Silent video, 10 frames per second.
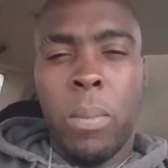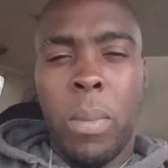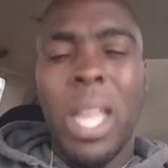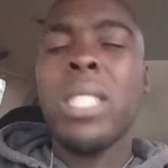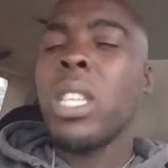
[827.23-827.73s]

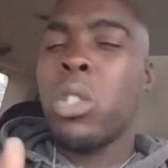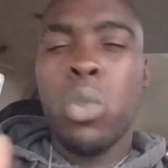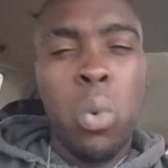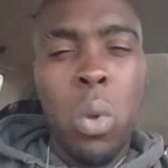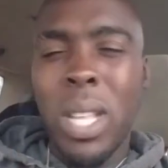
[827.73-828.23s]
It's a
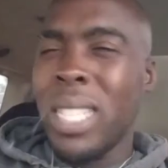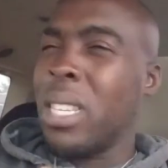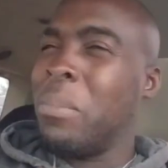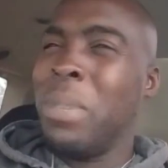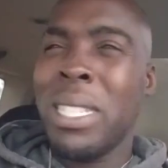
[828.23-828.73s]
tool, it's
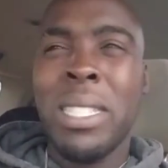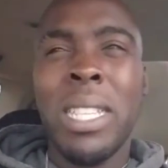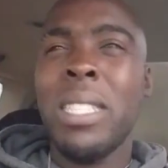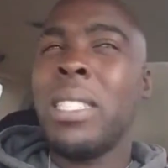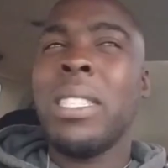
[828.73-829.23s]
a
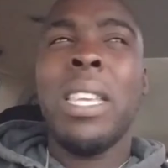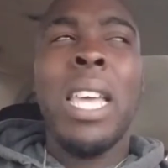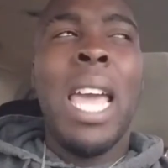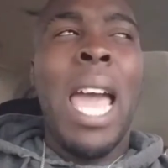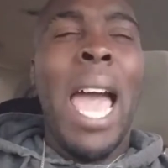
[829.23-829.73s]
business,
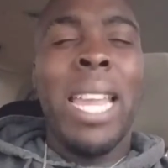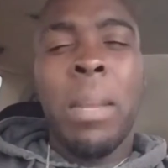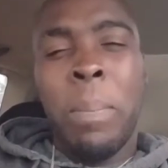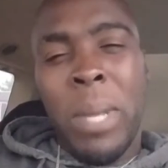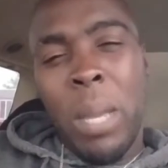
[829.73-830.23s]
and the
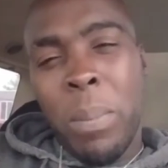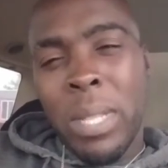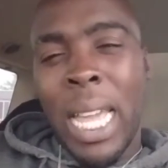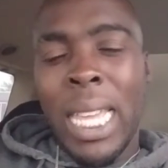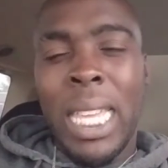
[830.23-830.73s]
people
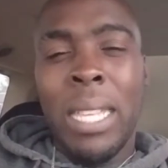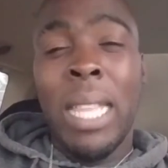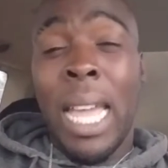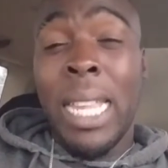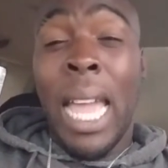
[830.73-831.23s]
that
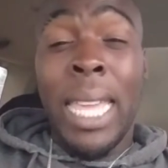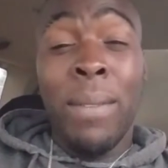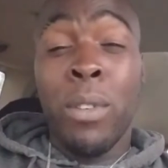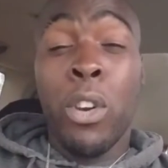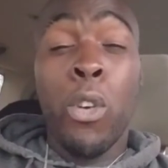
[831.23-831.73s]

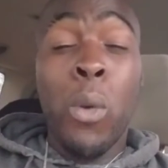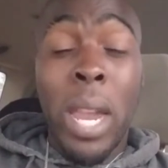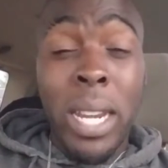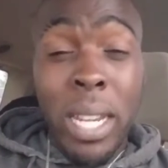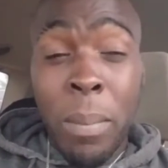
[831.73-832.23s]
even
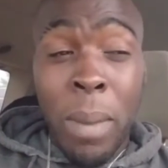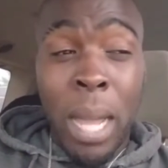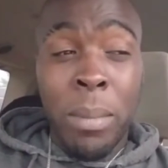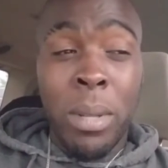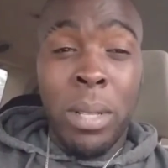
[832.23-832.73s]
created the
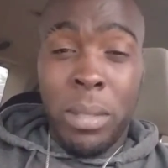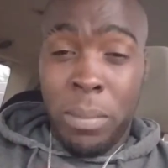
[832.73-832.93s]
Bible,